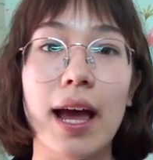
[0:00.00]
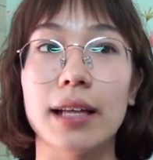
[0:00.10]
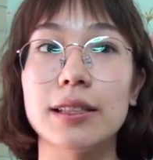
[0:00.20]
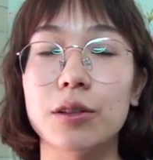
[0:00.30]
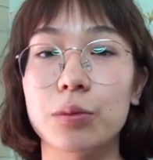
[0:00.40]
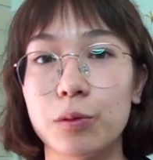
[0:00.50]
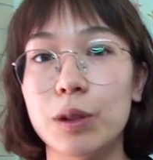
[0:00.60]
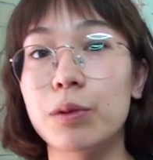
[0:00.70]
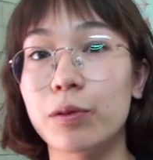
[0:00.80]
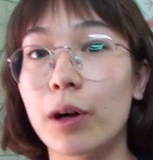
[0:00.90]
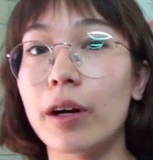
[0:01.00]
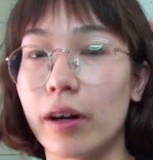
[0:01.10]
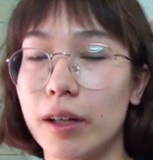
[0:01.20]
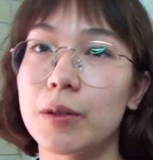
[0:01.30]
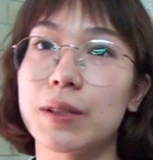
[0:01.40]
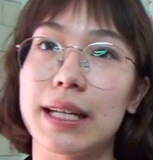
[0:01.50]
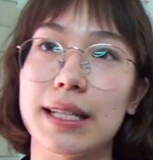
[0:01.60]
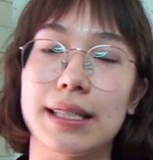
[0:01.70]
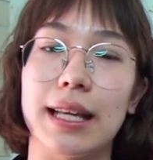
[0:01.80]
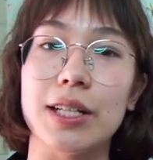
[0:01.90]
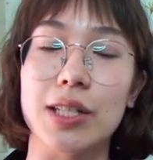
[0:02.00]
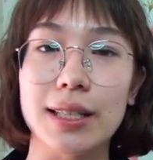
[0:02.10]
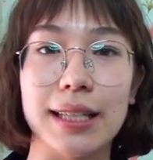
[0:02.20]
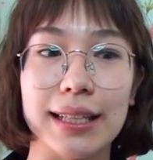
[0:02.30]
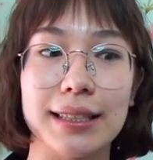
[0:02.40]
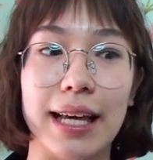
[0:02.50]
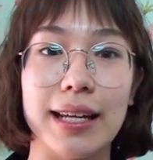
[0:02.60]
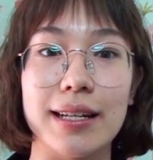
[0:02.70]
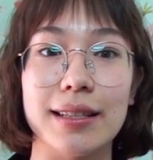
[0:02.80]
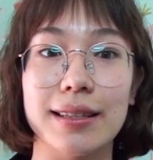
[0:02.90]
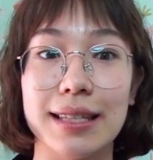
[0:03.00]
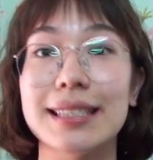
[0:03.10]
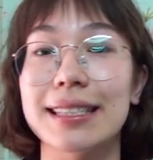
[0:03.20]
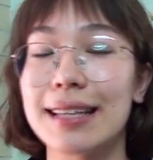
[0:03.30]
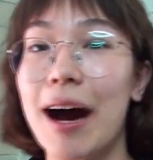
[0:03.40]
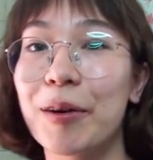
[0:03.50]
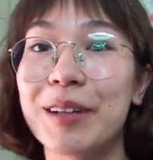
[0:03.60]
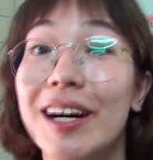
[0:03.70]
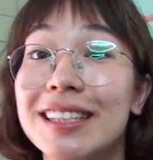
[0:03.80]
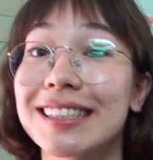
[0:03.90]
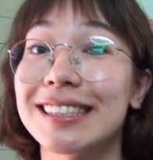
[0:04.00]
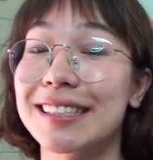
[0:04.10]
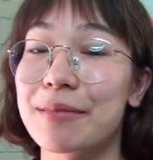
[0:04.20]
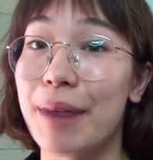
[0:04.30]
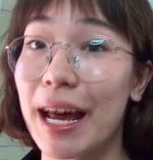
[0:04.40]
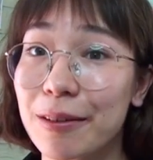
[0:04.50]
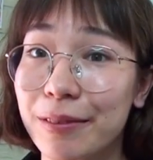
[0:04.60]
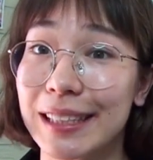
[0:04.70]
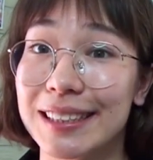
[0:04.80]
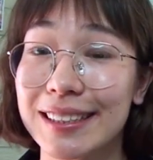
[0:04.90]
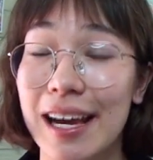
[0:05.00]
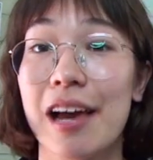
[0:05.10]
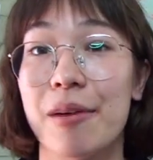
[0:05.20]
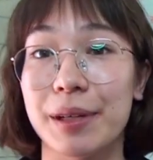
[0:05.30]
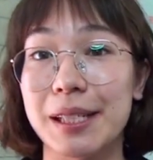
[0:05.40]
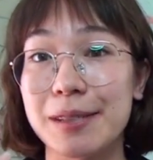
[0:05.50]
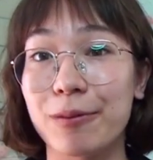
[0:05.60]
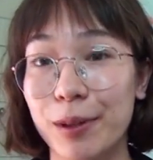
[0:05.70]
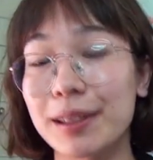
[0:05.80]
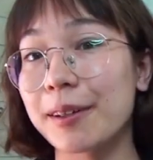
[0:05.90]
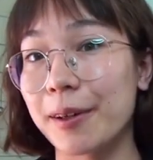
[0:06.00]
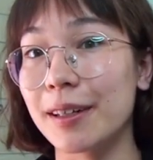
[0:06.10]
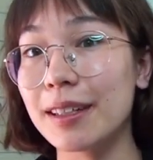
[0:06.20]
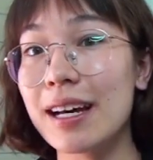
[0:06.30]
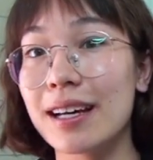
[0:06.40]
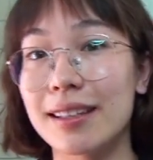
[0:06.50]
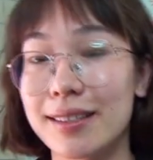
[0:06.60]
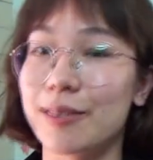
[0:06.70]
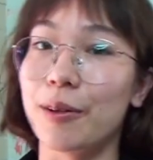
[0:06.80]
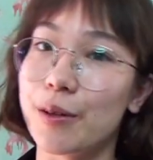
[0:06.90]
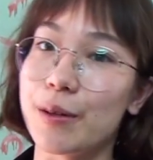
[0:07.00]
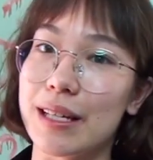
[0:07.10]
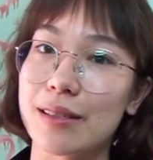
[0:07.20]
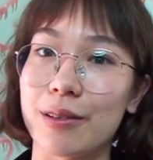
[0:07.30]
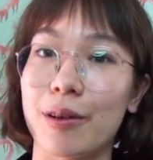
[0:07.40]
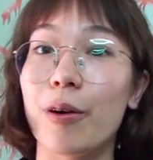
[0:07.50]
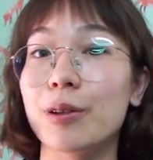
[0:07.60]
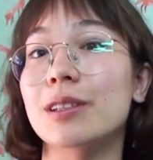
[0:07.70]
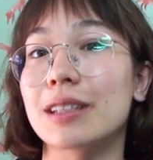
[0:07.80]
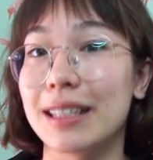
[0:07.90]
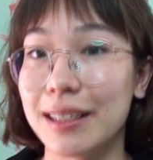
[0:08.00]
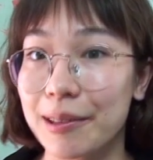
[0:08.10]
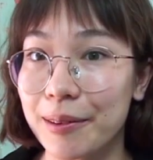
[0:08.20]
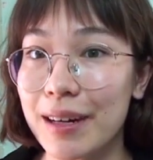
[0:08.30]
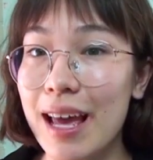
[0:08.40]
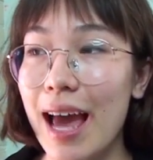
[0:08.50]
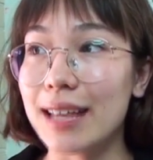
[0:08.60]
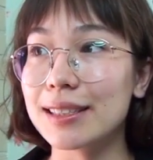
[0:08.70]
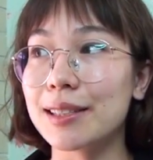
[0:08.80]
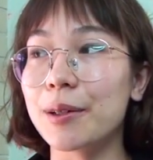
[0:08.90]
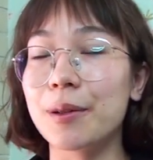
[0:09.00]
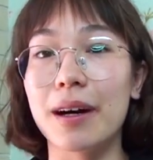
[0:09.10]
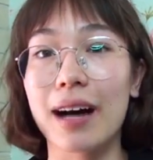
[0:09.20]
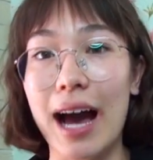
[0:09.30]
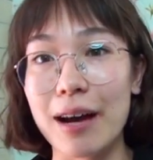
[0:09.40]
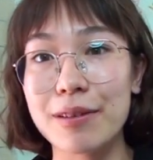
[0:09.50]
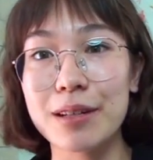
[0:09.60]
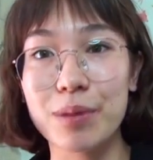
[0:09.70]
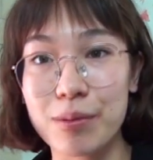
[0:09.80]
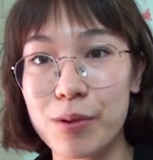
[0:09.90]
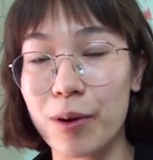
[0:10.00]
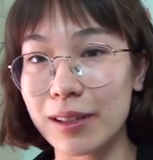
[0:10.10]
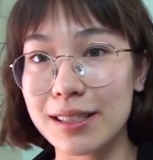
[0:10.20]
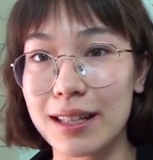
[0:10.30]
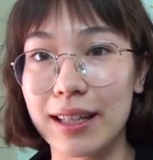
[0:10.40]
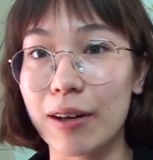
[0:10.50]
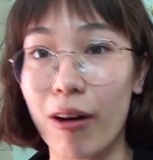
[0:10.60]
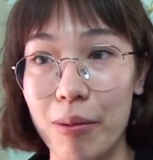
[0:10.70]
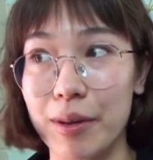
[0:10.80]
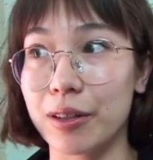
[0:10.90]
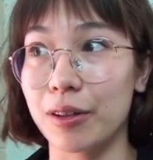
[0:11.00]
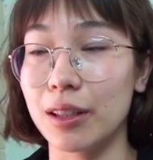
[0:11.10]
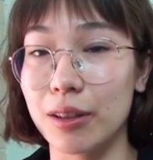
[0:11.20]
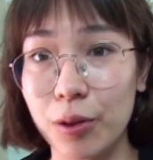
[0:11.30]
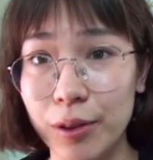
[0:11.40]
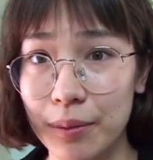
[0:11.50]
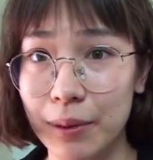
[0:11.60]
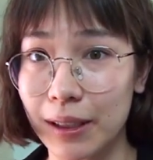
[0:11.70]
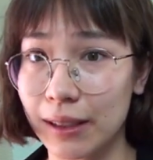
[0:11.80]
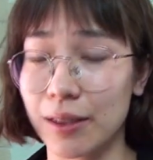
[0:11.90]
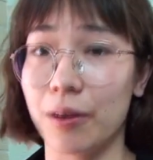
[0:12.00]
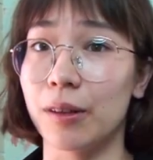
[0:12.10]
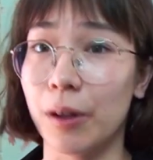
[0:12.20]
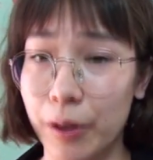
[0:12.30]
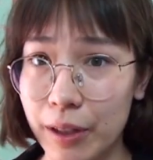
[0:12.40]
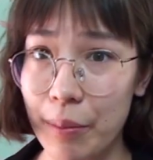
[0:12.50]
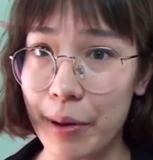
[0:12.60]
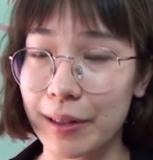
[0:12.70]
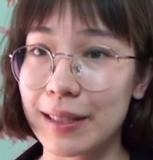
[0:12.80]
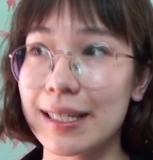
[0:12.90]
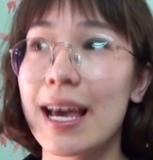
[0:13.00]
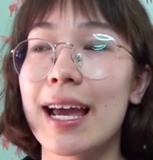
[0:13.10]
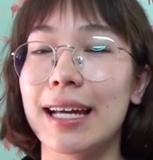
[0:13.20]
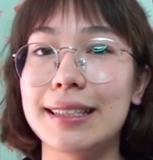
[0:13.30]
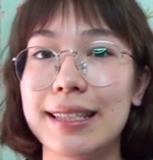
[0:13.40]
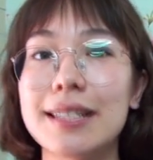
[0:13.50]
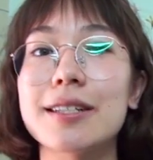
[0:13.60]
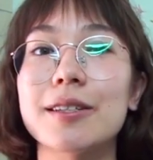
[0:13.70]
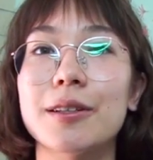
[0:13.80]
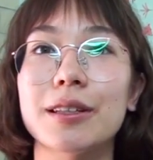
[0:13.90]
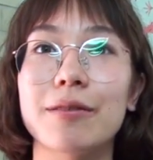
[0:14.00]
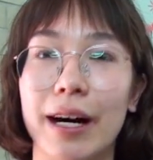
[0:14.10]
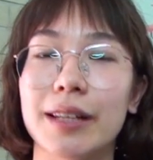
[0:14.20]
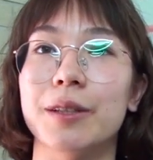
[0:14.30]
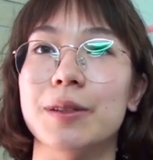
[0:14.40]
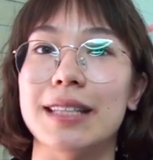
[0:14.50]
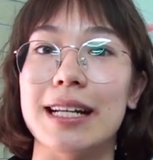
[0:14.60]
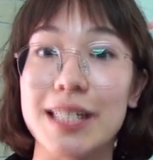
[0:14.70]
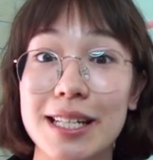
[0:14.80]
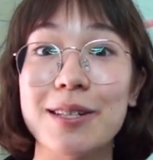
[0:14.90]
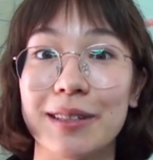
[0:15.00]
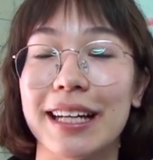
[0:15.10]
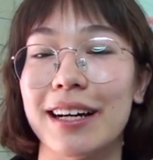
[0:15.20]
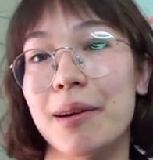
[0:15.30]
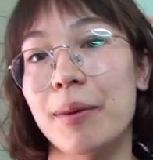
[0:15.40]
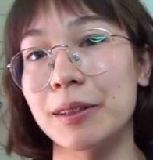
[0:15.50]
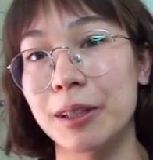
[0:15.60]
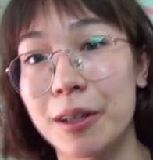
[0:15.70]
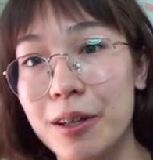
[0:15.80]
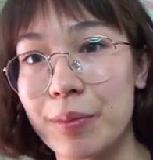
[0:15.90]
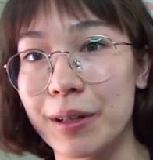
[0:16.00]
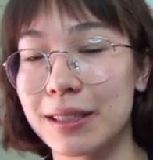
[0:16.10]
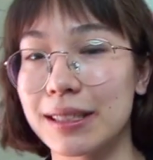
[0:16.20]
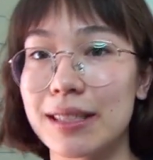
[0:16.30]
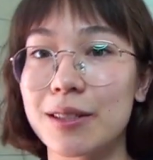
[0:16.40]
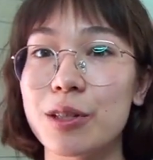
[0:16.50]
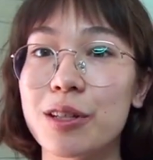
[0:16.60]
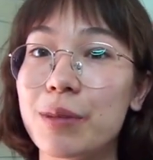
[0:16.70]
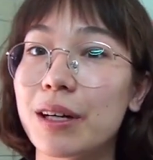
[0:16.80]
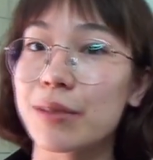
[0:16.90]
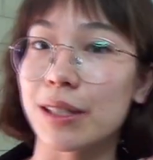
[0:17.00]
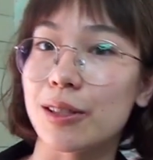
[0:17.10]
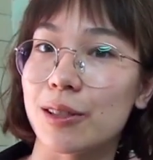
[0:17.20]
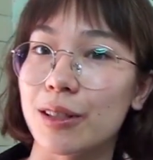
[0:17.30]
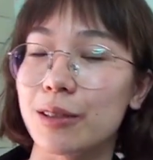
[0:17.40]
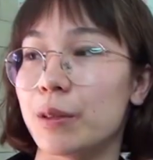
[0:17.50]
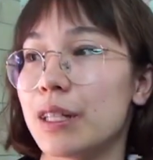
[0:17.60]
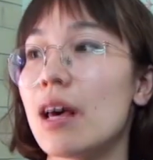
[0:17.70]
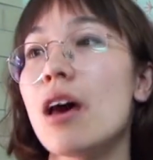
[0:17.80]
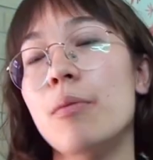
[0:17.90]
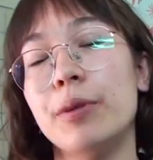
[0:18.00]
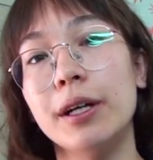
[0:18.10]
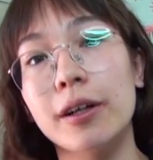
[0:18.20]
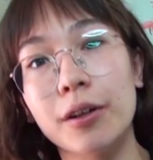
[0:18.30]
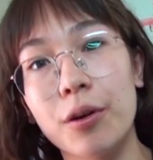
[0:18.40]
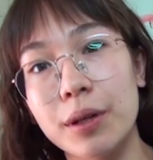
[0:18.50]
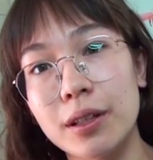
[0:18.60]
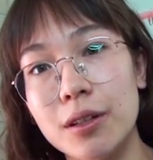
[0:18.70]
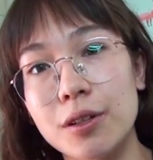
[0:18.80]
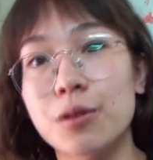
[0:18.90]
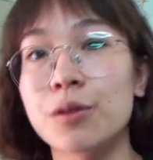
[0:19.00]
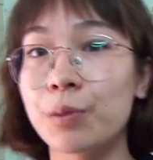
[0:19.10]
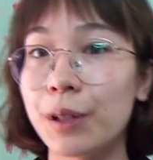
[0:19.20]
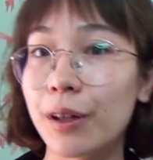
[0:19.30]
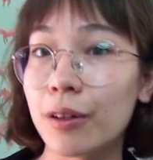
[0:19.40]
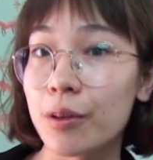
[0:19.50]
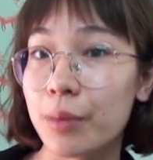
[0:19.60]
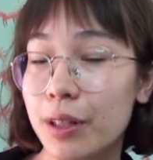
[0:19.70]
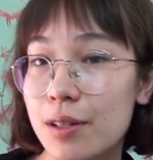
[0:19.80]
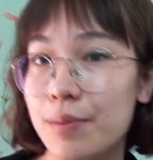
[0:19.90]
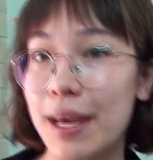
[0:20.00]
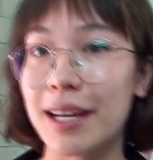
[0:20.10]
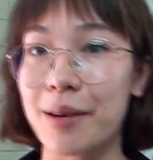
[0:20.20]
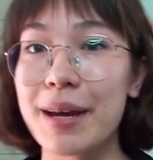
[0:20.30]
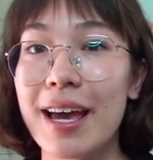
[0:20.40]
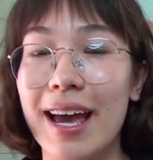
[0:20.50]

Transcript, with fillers: And so what Beauvoir argues is that she says that this is how narcissism manifests, because for the girl, this doll is her alter ego. And so having people constantly comment on the doll's appearance, on her appearance, it teaches her the values that she should care about her appearance. And so she becomes concerned with putting on her mother's shoes, putting on her mother's makeup.